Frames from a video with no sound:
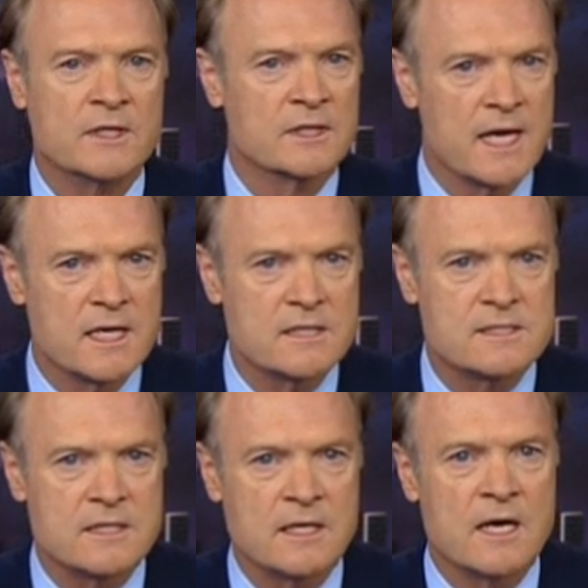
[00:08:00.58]
the
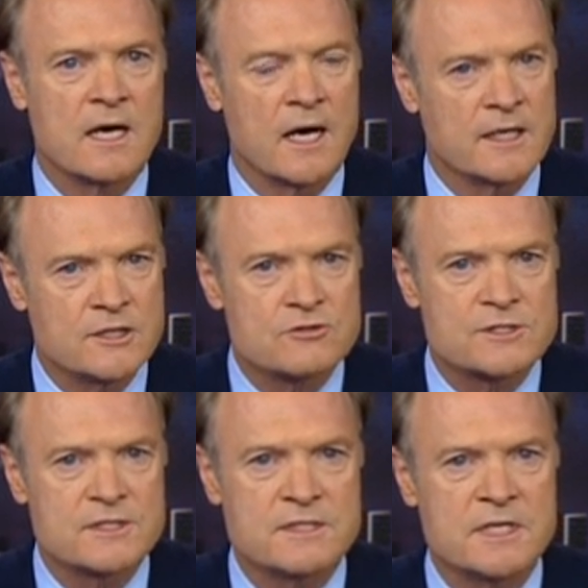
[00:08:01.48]
lazy,
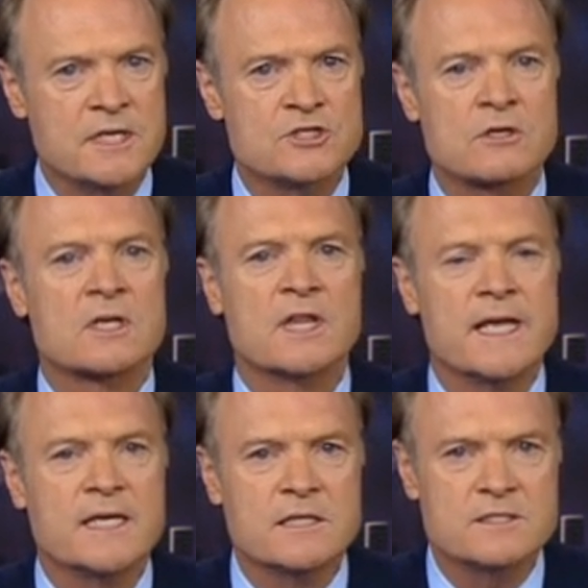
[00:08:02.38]
uninterested teacher
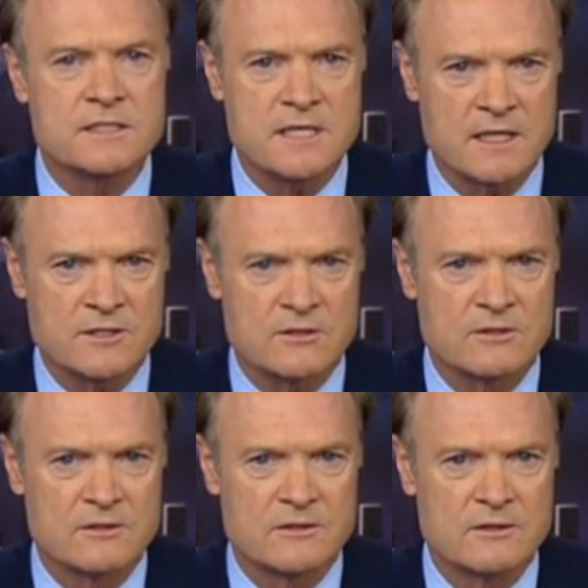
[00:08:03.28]
clinging to tenure
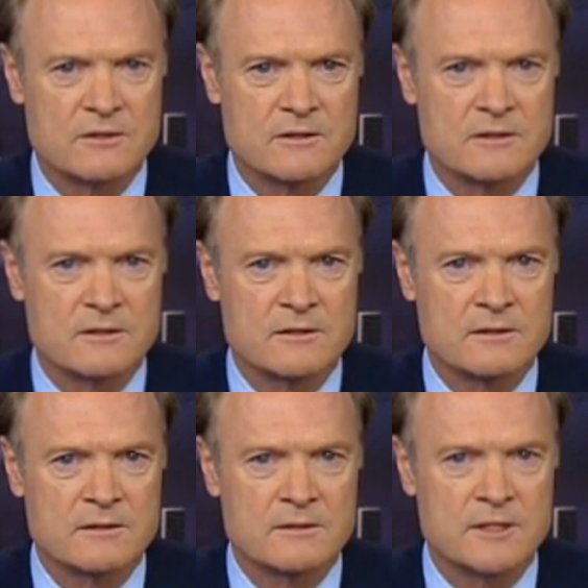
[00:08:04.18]

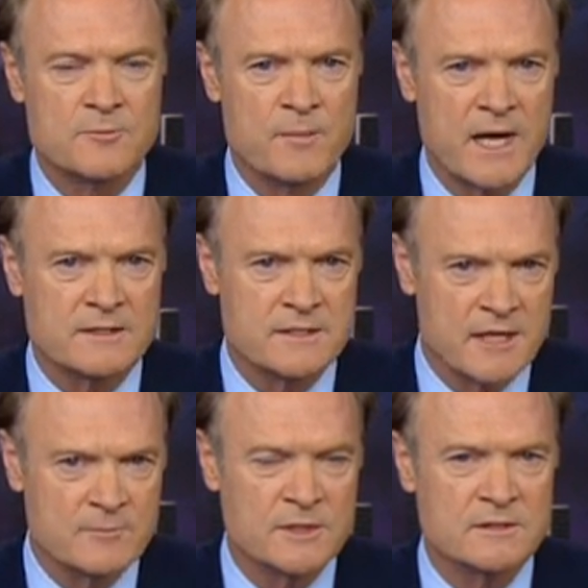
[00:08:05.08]
than Matt
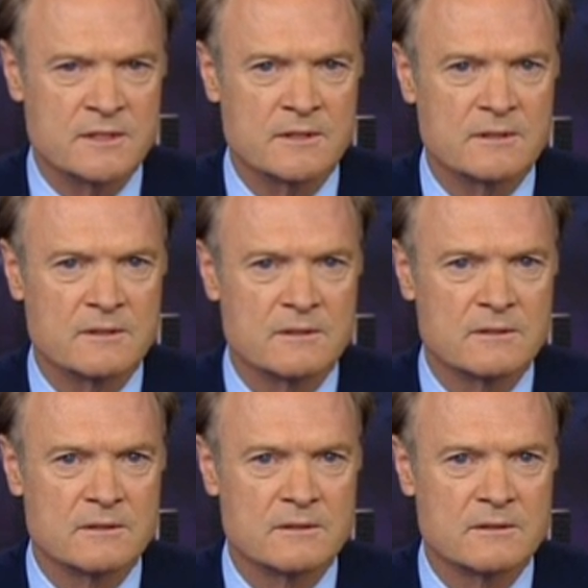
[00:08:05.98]
Damon did
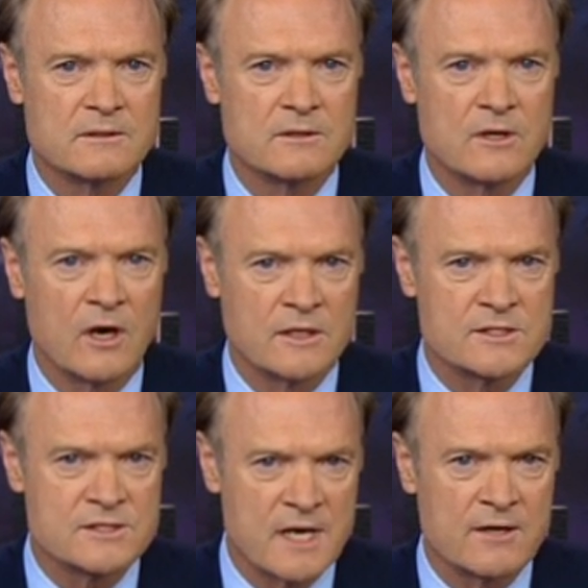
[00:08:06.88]
on
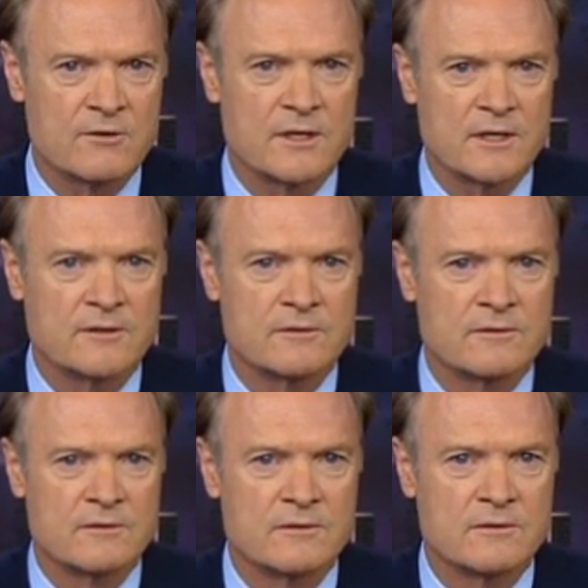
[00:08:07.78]
Saturday.
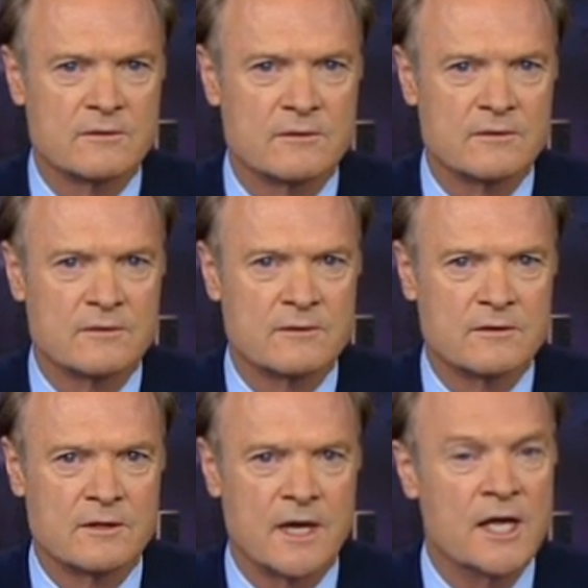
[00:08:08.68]

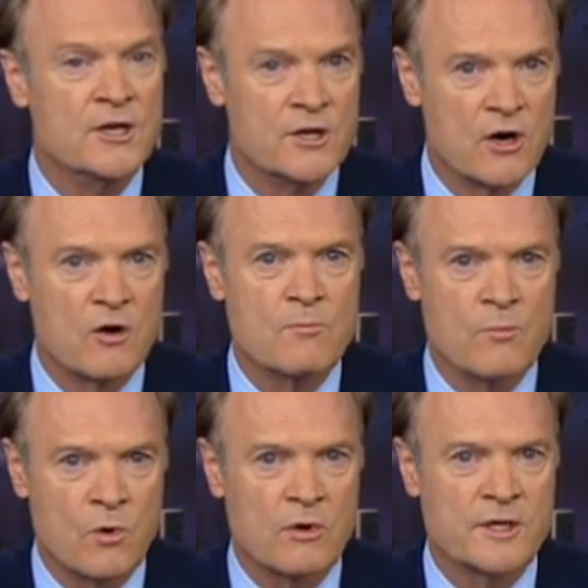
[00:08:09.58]
And no
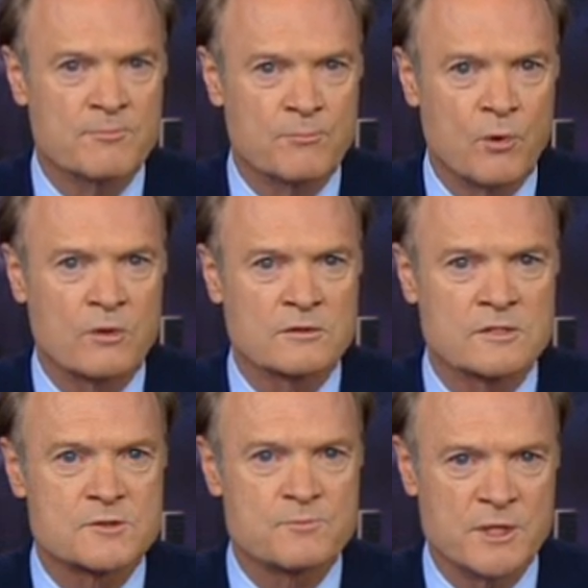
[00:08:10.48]
more
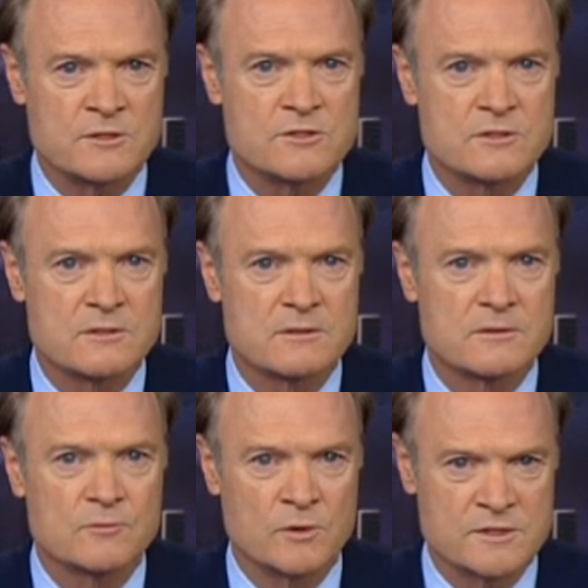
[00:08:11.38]
important speech
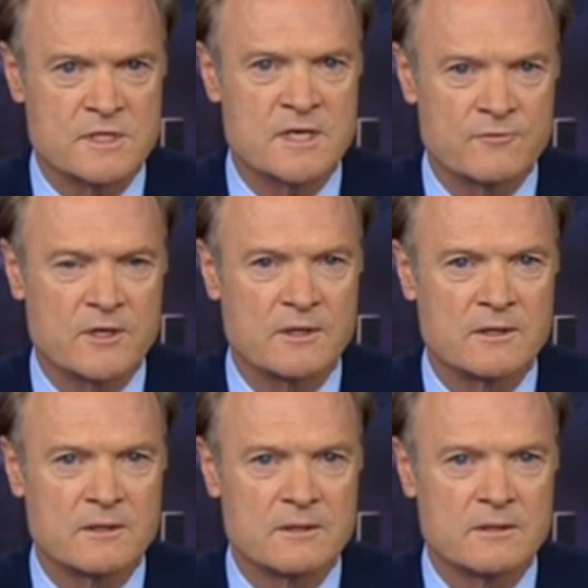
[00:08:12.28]
was given
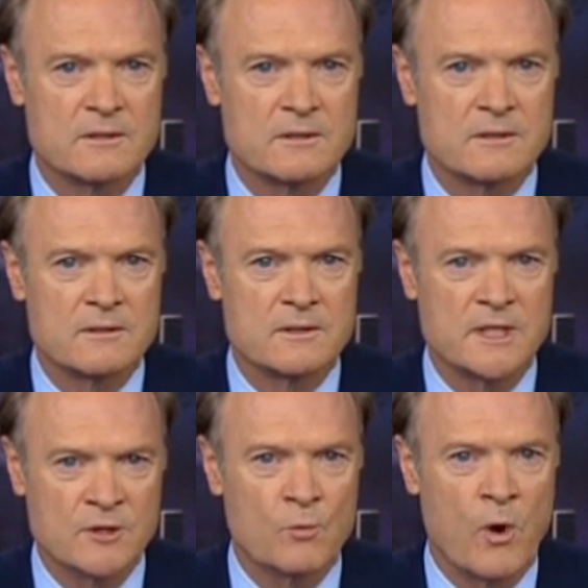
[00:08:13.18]

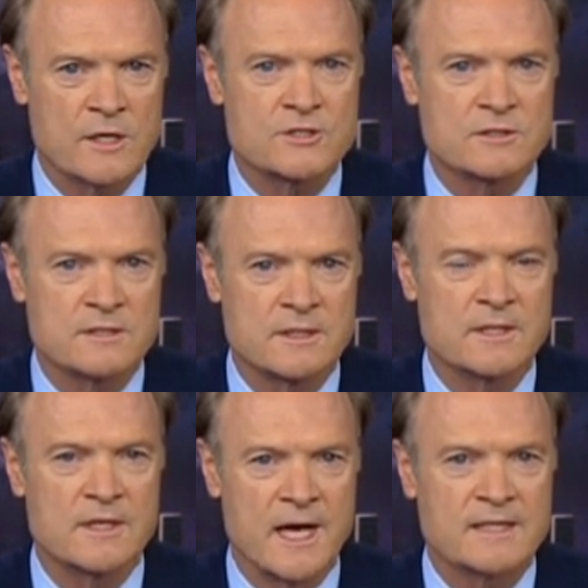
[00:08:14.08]
in
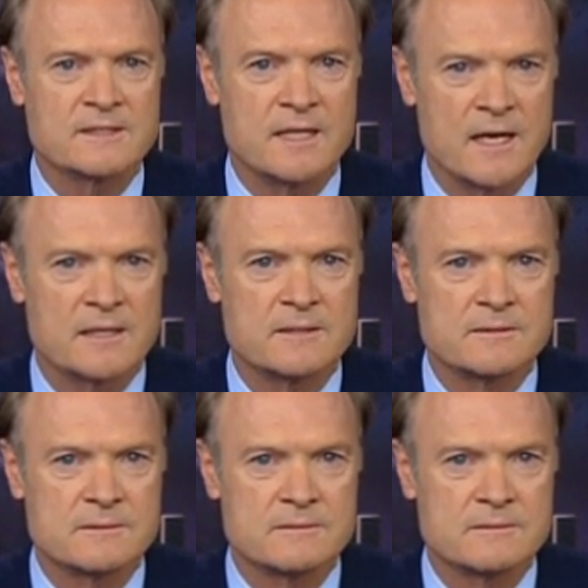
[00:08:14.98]
Washington that day.